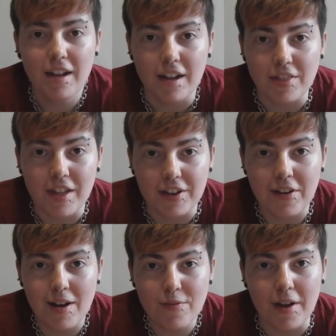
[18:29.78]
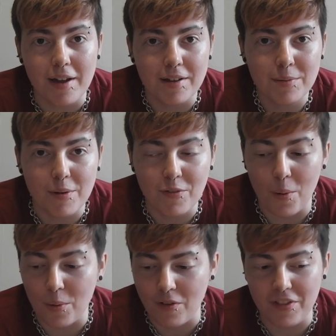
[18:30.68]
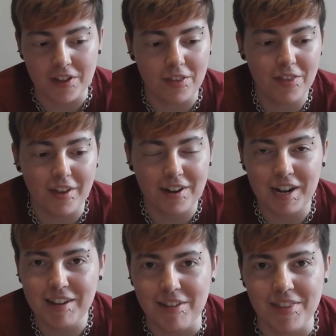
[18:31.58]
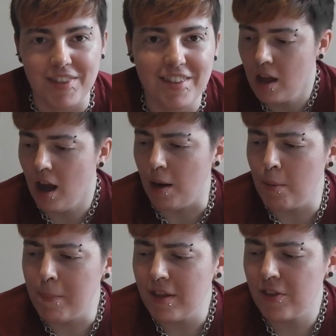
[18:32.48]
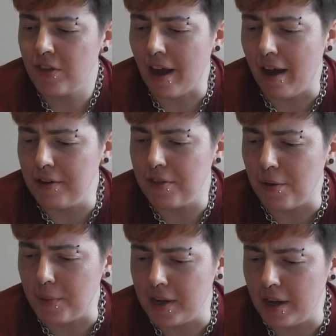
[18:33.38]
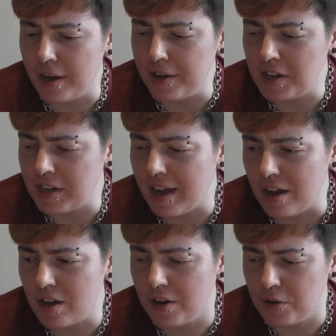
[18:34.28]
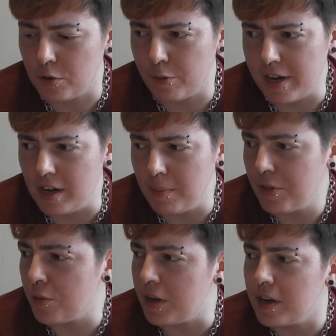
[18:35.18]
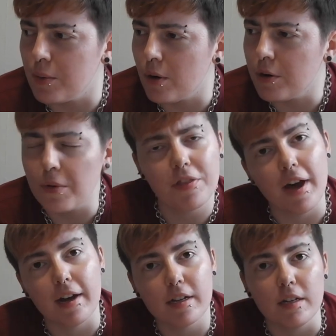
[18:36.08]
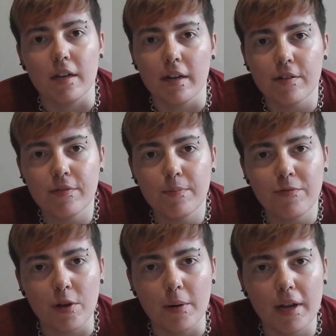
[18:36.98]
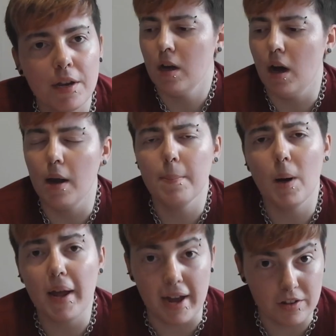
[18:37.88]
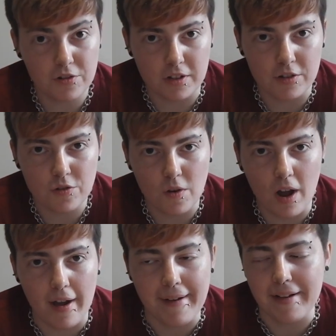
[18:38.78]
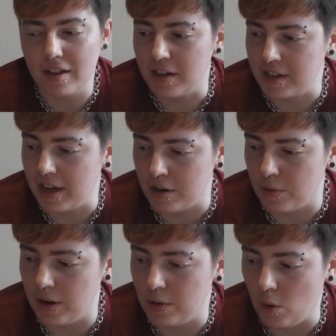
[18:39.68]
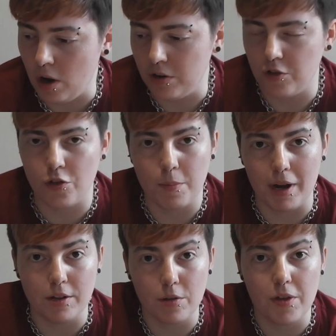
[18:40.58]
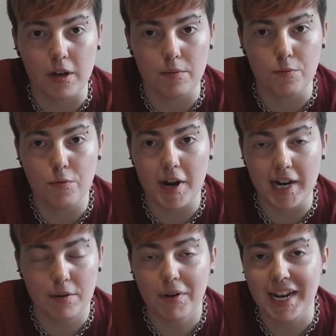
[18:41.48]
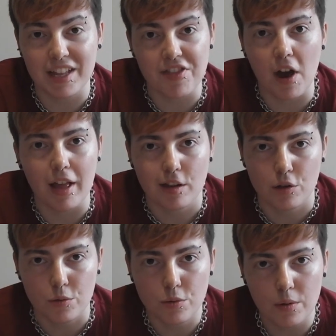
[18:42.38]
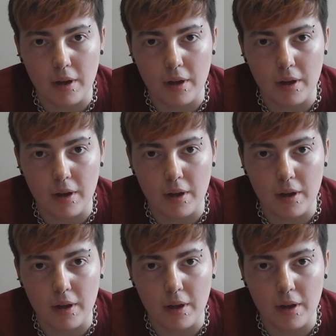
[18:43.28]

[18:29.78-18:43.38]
And there you have it. We've got all of these sick colours. I'm a bit sad that we didn't get a kind of green in-betweeny one with that cleaning fluid. I might actually try and get a green one just by using really, really dilute